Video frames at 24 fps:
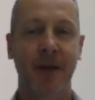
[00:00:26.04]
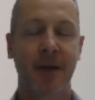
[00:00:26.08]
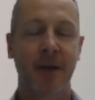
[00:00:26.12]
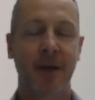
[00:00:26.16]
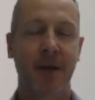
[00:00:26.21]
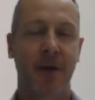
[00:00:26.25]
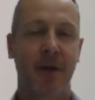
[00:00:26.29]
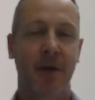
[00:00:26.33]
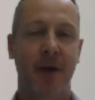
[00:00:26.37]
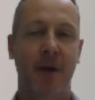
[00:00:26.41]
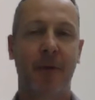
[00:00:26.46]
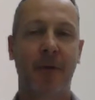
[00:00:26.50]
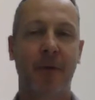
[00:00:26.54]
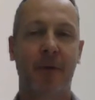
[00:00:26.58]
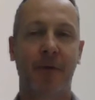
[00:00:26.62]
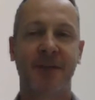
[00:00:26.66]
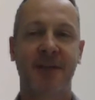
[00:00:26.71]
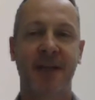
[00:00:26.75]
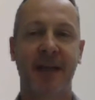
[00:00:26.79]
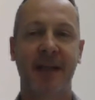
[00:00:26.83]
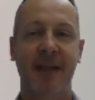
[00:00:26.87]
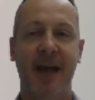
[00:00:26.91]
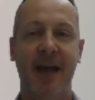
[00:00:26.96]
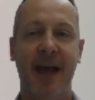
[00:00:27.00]
We all
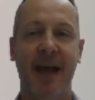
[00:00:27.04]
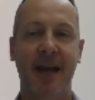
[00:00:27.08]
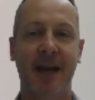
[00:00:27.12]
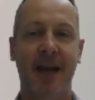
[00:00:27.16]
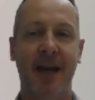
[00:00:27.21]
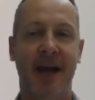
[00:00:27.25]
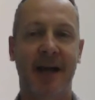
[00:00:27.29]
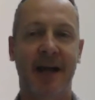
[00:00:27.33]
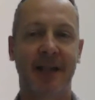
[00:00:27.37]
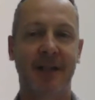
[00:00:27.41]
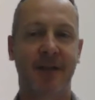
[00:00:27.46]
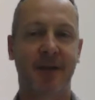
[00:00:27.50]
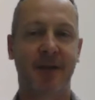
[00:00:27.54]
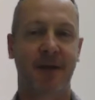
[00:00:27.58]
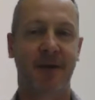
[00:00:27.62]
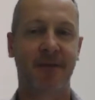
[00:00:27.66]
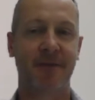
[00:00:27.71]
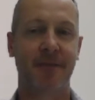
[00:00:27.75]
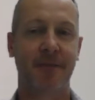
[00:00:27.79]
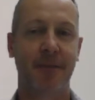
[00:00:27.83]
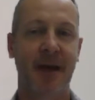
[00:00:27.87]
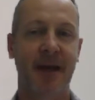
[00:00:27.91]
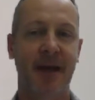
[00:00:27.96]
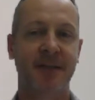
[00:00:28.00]
see the headlines of
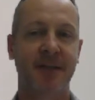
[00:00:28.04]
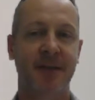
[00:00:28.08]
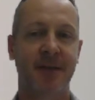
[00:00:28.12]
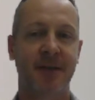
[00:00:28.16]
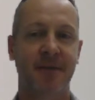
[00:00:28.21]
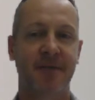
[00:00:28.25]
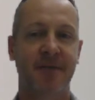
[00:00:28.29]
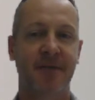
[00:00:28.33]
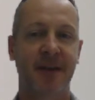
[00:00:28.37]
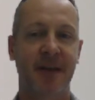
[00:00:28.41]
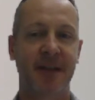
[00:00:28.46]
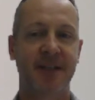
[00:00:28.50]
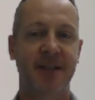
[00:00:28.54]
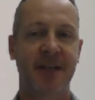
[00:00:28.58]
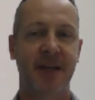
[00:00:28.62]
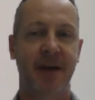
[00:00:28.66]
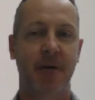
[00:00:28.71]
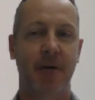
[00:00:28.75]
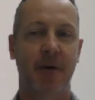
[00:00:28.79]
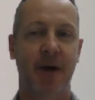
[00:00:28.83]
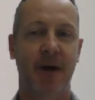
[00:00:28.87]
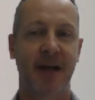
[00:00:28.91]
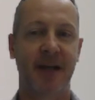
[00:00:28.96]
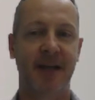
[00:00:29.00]
massive VC
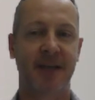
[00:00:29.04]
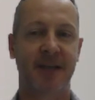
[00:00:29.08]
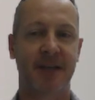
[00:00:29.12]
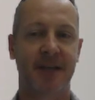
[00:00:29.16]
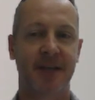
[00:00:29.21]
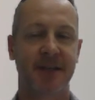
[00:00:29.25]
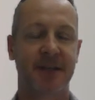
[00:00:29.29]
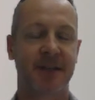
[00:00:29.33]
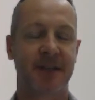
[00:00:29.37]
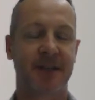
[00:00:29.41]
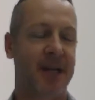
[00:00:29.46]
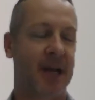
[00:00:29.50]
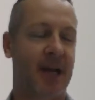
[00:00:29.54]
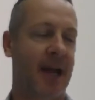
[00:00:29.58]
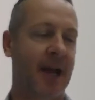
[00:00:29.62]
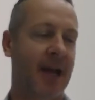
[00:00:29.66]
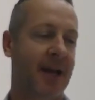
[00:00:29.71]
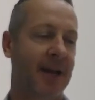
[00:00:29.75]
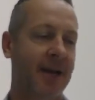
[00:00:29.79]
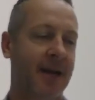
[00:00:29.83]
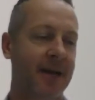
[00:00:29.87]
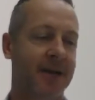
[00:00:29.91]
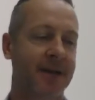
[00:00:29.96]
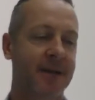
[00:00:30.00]
raises
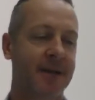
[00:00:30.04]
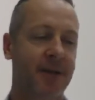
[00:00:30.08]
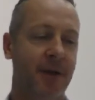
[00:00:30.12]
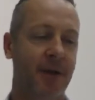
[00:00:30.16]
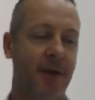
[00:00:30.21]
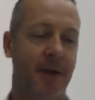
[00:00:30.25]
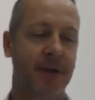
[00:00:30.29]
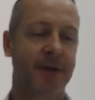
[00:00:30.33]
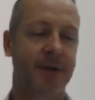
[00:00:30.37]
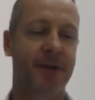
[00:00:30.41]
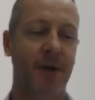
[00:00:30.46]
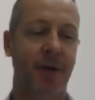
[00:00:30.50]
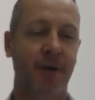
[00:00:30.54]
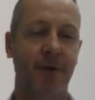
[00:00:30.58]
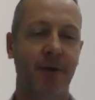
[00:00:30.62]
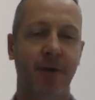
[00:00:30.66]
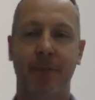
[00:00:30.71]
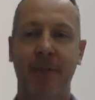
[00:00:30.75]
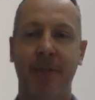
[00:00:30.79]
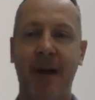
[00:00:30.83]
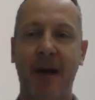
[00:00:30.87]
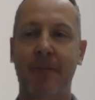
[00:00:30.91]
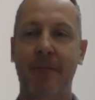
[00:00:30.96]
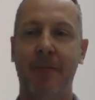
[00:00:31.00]
and, the
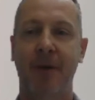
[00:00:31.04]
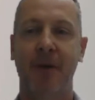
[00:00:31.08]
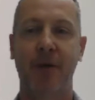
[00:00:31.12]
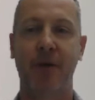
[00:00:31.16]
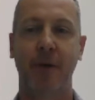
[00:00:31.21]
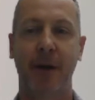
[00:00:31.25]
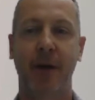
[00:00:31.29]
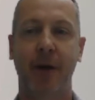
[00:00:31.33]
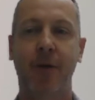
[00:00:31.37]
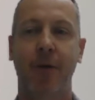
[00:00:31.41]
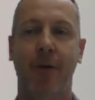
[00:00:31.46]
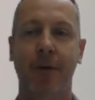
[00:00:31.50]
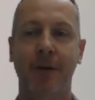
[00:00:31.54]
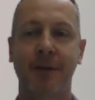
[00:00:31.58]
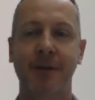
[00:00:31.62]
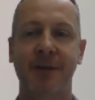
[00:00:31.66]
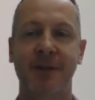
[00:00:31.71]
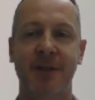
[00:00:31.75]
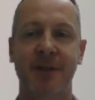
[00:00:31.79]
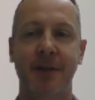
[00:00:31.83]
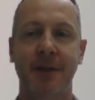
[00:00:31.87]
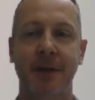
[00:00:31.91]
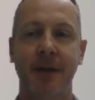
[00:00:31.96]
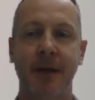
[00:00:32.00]
so-called paper
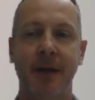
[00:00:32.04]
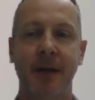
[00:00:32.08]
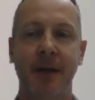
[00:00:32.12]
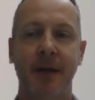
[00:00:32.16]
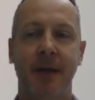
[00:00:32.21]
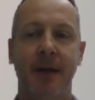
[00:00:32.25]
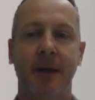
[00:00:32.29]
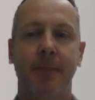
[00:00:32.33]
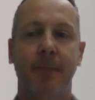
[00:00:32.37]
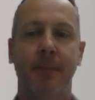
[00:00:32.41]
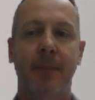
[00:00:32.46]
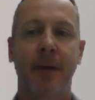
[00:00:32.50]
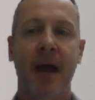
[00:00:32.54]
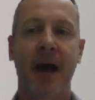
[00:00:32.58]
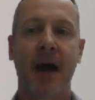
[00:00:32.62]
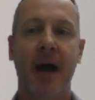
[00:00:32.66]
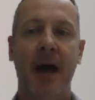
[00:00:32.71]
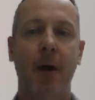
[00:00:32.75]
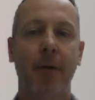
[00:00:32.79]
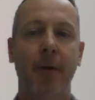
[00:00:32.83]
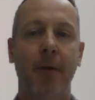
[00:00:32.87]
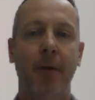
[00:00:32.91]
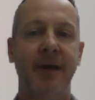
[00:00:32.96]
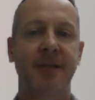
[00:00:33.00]
unicorns. But
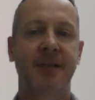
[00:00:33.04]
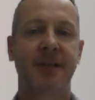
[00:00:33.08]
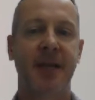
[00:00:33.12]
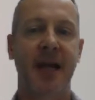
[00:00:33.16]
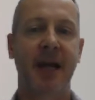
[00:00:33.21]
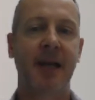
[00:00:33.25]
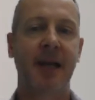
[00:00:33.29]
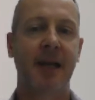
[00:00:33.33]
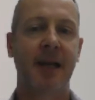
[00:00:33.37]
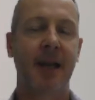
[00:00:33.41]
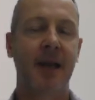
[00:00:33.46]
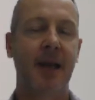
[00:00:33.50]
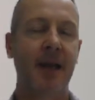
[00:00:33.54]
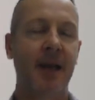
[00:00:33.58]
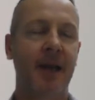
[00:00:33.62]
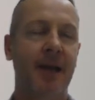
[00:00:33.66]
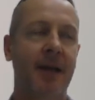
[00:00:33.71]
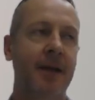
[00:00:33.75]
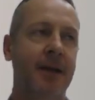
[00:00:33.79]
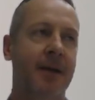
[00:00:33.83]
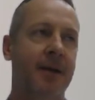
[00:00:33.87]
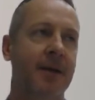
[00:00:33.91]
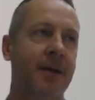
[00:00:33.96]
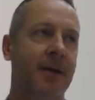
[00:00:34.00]
how
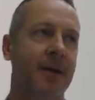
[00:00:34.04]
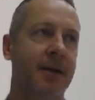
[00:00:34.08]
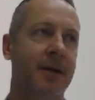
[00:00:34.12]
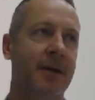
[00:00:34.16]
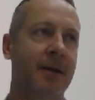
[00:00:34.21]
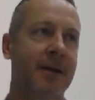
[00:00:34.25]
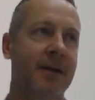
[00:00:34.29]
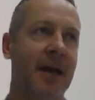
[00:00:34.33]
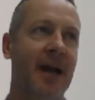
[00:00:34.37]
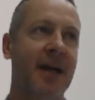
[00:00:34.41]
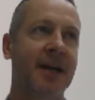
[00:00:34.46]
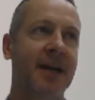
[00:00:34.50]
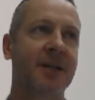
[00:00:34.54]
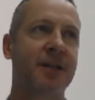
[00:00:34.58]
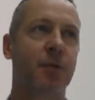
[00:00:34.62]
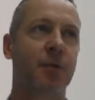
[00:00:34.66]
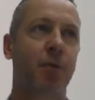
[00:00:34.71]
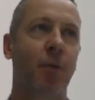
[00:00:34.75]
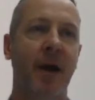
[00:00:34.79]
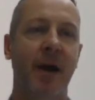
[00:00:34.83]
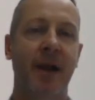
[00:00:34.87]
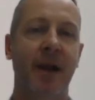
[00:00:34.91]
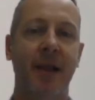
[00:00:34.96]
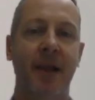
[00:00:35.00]
exactly does
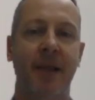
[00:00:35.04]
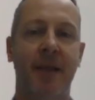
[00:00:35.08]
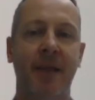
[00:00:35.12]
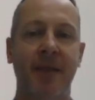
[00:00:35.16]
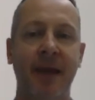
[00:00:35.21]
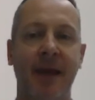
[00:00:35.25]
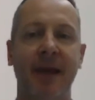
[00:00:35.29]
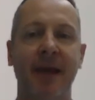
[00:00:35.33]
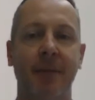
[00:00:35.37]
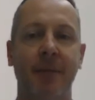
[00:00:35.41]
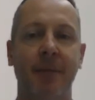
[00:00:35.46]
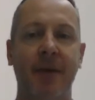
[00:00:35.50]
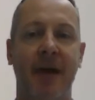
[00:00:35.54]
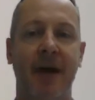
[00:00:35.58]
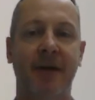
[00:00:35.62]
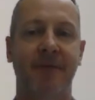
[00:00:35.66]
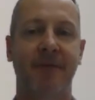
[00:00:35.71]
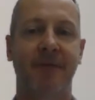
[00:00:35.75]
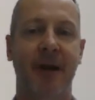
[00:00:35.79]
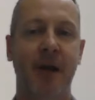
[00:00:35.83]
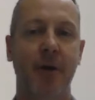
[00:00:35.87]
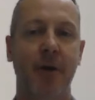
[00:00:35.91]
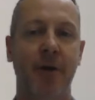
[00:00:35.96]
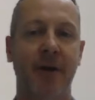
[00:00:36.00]
one think about
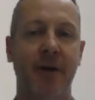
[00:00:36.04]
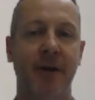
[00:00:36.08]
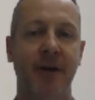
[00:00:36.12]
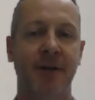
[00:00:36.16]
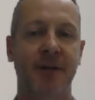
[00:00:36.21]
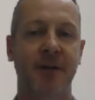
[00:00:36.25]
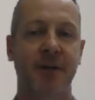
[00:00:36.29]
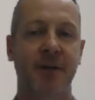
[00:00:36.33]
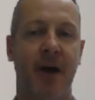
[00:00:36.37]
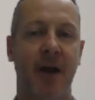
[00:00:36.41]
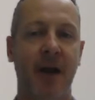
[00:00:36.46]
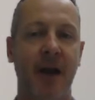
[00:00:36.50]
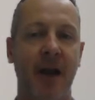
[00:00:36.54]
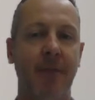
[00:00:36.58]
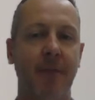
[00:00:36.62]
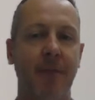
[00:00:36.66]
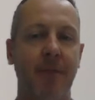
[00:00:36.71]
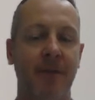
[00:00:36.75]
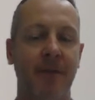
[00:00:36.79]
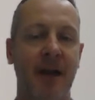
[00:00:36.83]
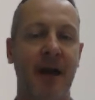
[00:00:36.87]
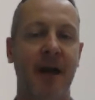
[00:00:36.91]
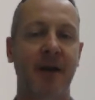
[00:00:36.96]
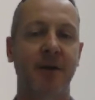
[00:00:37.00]
valuing a startup,
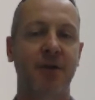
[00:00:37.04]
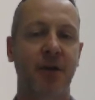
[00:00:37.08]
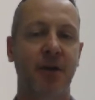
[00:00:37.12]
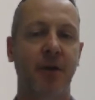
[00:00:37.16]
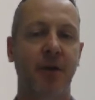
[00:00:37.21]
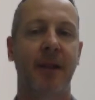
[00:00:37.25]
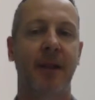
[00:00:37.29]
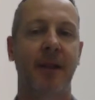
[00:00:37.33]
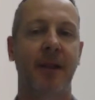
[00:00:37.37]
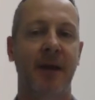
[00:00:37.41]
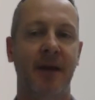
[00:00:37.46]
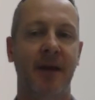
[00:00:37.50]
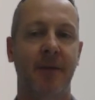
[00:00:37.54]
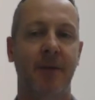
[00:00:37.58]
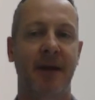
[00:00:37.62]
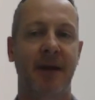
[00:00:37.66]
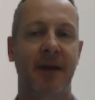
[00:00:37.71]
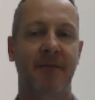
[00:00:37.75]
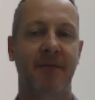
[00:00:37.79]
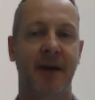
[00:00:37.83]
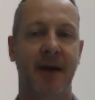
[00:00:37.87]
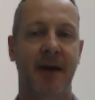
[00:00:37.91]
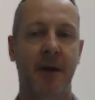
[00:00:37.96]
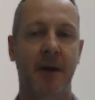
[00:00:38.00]
and how should one think
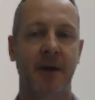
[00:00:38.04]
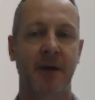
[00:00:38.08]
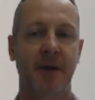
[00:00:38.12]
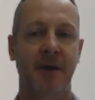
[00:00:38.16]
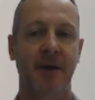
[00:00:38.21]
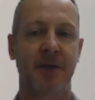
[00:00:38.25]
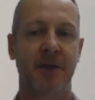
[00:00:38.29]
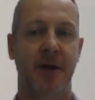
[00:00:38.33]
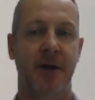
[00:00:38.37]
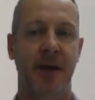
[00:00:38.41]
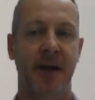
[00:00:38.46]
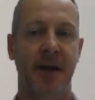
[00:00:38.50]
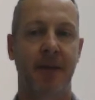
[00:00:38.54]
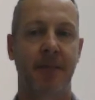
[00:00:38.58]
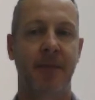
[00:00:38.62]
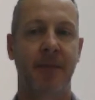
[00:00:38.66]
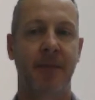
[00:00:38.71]
about valuing a startup?